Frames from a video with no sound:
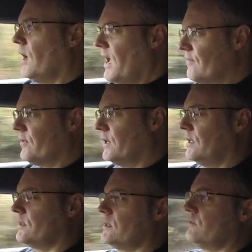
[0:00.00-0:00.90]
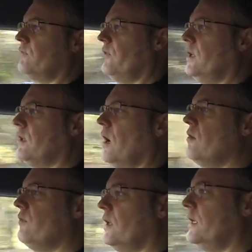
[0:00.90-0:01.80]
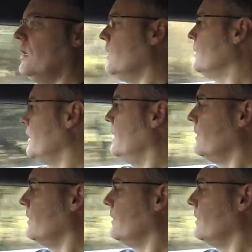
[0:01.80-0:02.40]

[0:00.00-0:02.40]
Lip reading: heavy, doesn't feel overly lardy.